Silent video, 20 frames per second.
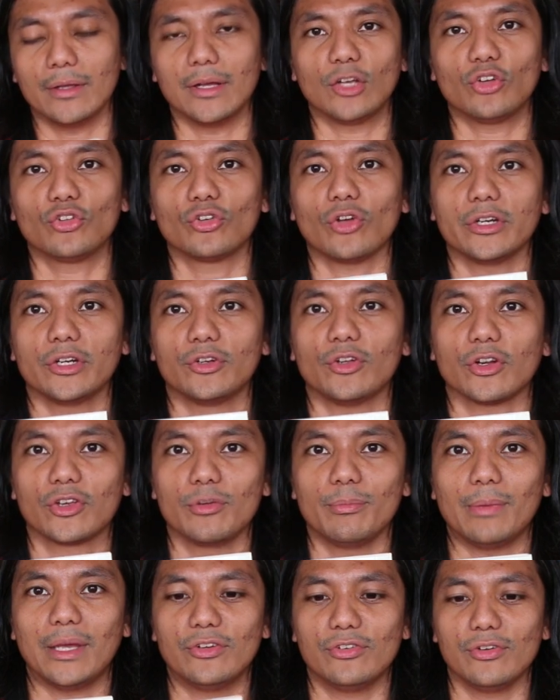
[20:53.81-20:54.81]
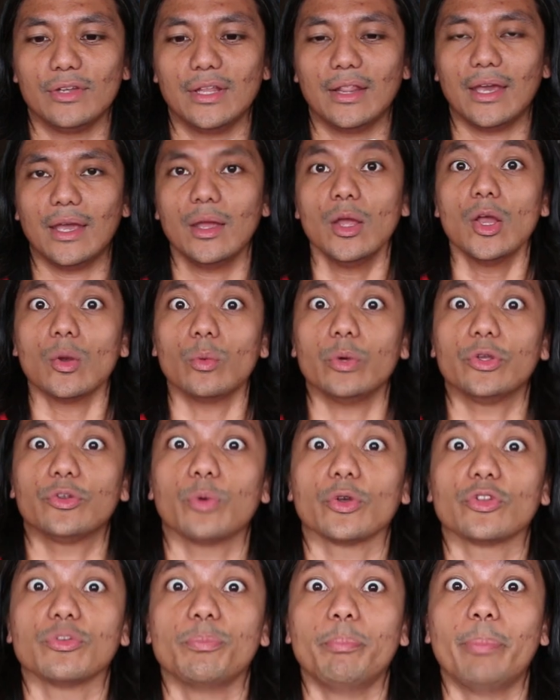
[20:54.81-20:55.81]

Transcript: I shot a documentary there which was